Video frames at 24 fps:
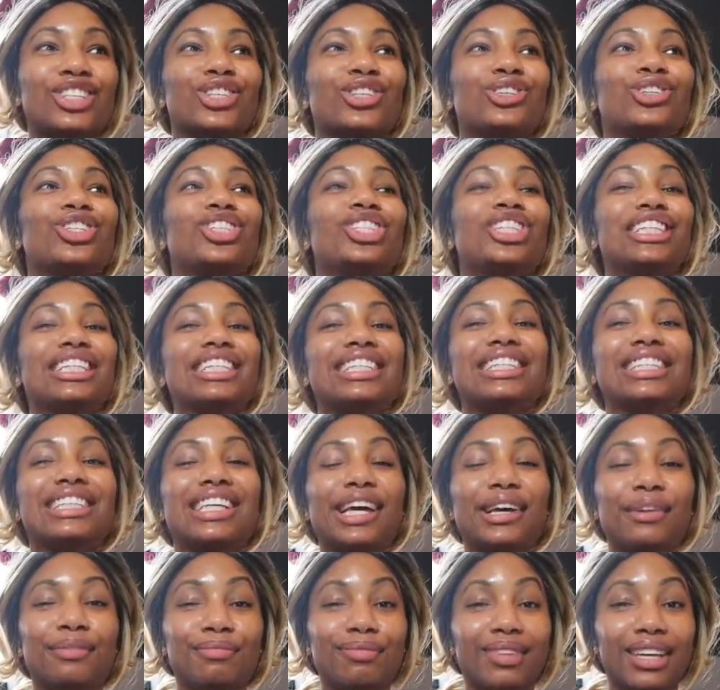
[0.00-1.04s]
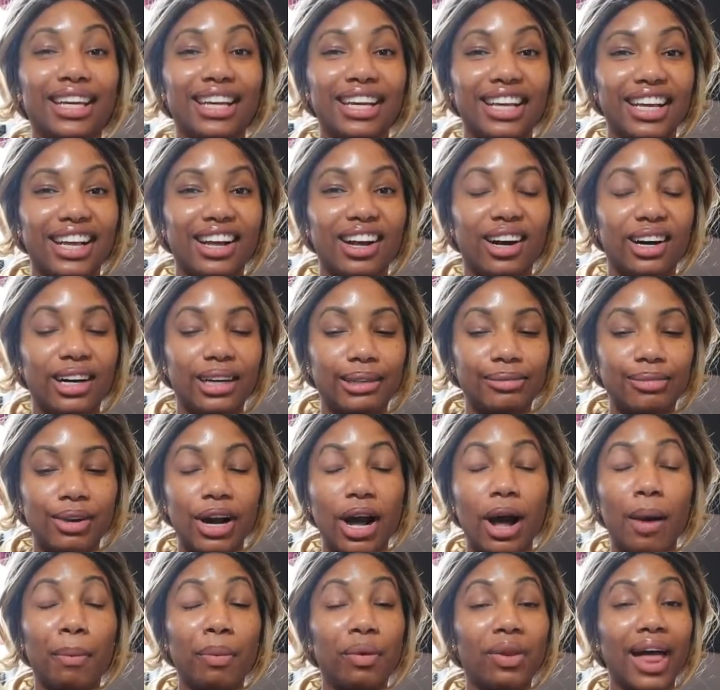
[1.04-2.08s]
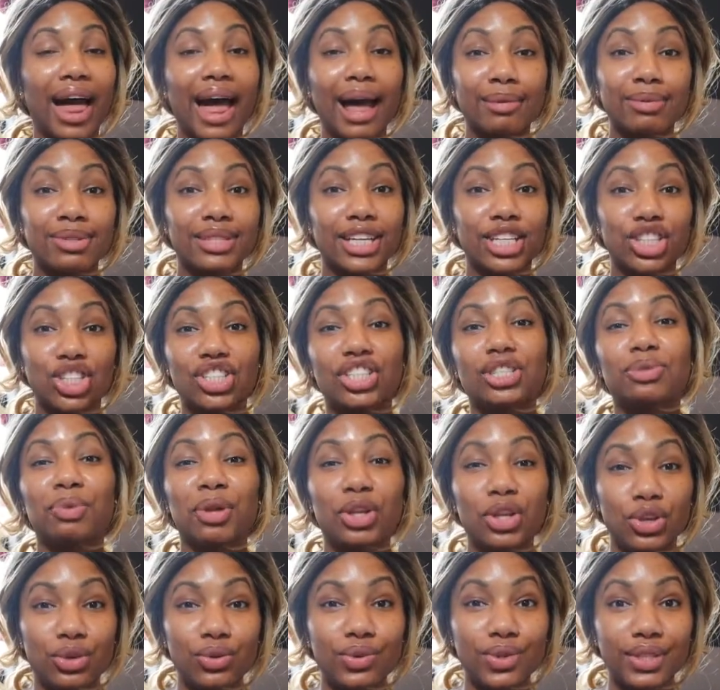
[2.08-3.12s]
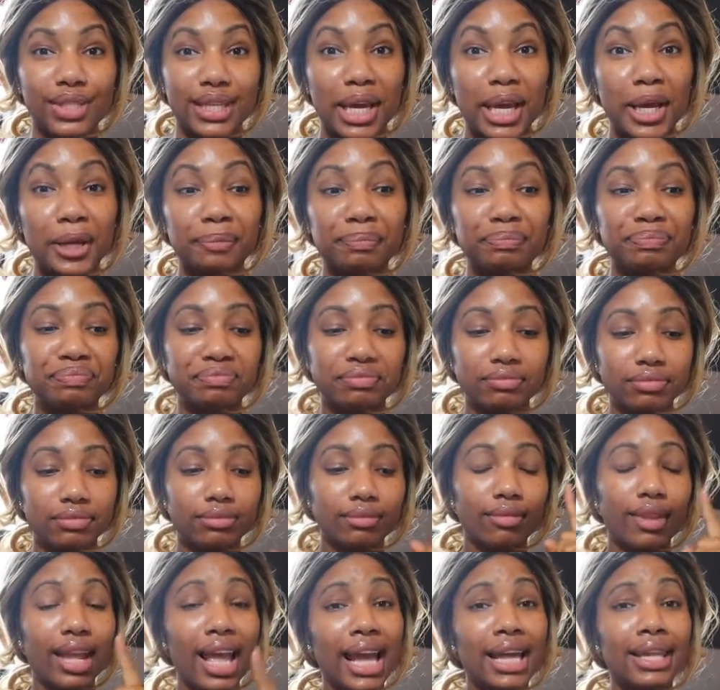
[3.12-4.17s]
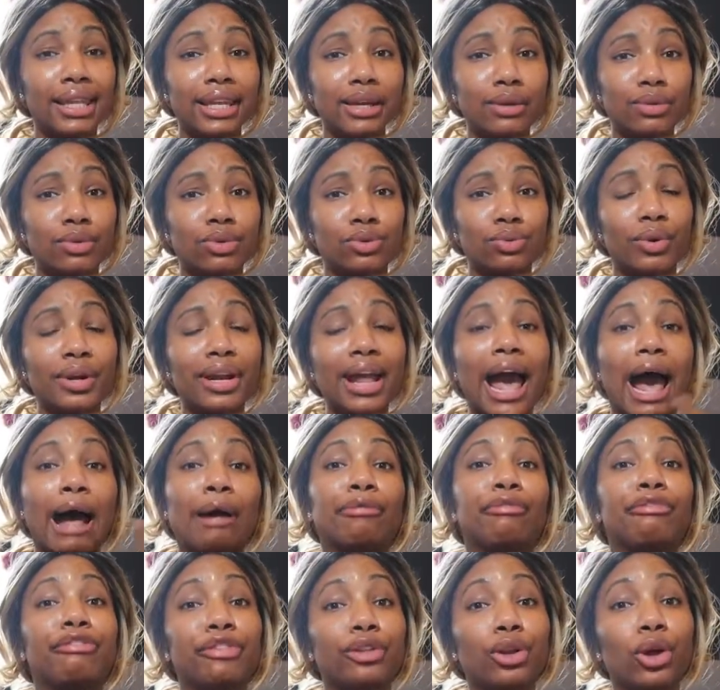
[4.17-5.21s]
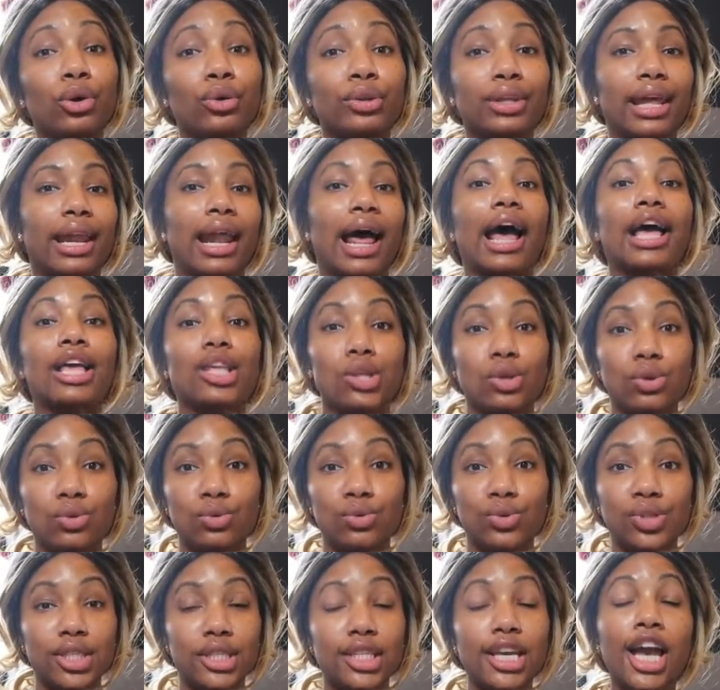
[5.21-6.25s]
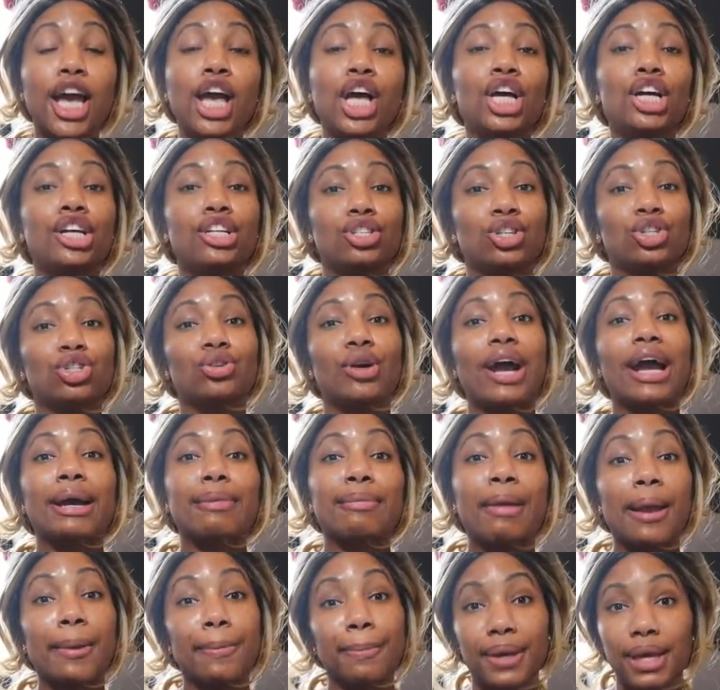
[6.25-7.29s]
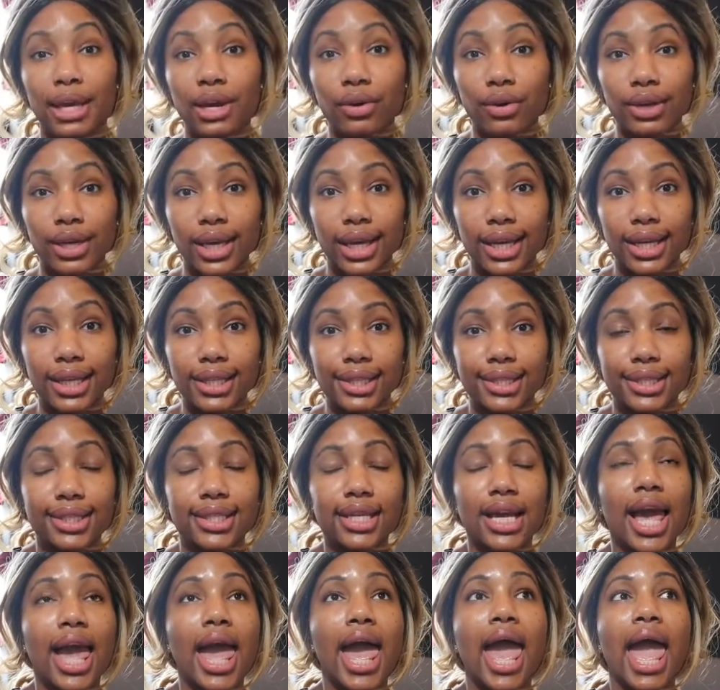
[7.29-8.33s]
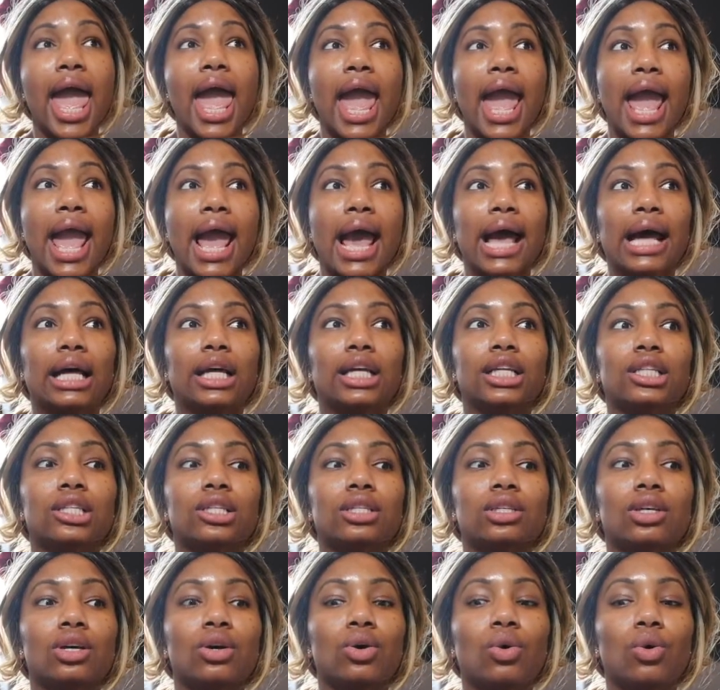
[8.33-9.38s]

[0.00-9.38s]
So she sent me a couple apps that she's been using, and there was one app, Flow, that I used to track my periods, and